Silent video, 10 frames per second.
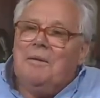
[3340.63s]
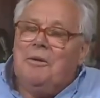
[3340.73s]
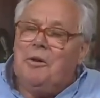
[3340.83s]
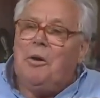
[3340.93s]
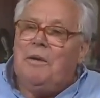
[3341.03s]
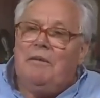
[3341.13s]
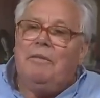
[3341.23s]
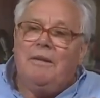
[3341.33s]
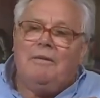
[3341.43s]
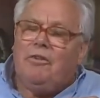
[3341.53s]
You know,
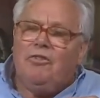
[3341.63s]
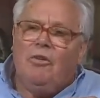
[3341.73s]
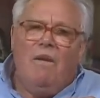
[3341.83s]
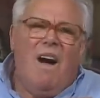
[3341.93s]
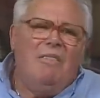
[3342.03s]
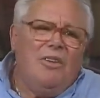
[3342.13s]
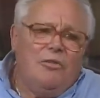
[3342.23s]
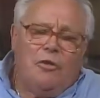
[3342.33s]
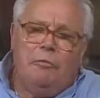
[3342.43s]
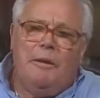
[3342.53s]
even there were
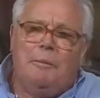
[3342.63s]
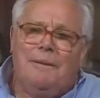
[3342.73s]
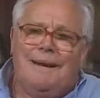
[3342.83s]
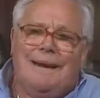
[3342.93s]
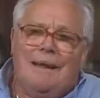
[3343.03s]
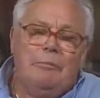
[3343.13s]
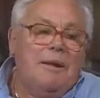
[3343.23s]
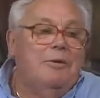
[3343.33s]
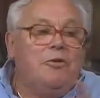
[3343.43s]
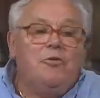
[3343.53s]
hundreds of people that had
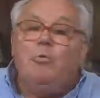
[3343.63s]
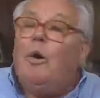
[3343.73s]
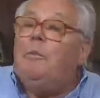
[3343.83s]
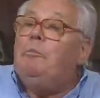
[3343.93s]
maybe just one